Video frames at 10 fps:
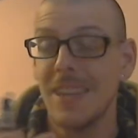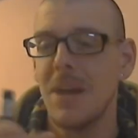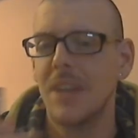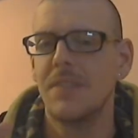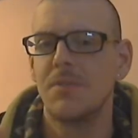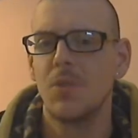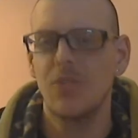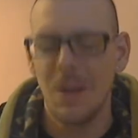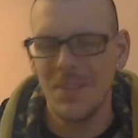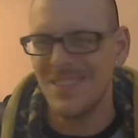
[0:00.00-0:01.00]
in the back of your
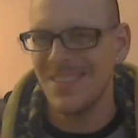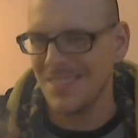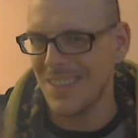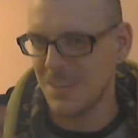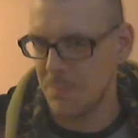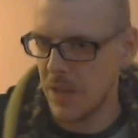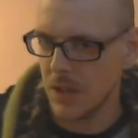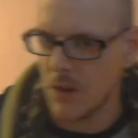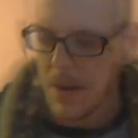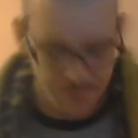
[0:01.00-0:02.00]
throat. Now this is a 6
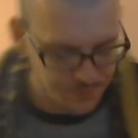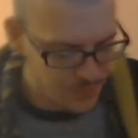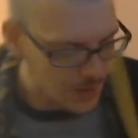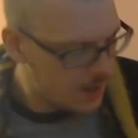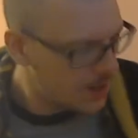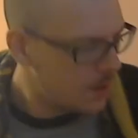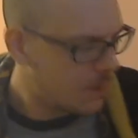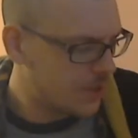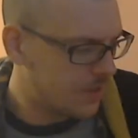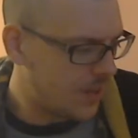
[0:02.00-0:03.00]
milligram,
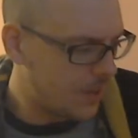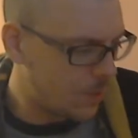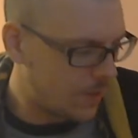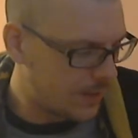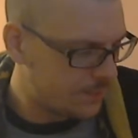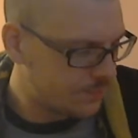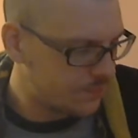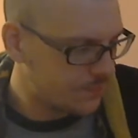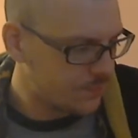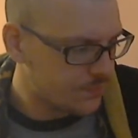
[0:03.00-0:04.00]
which to send over.
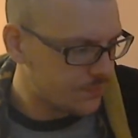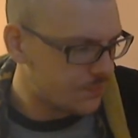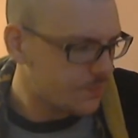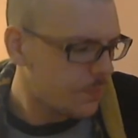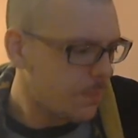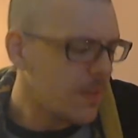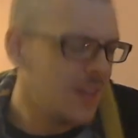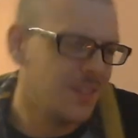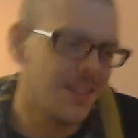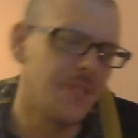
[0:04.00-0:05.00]

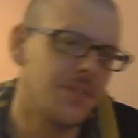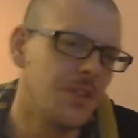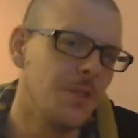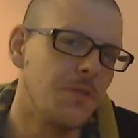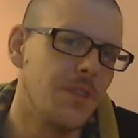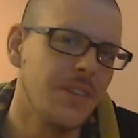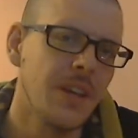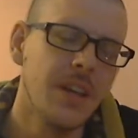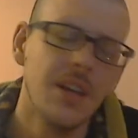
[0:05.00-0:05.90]
Instead of 2 freeze.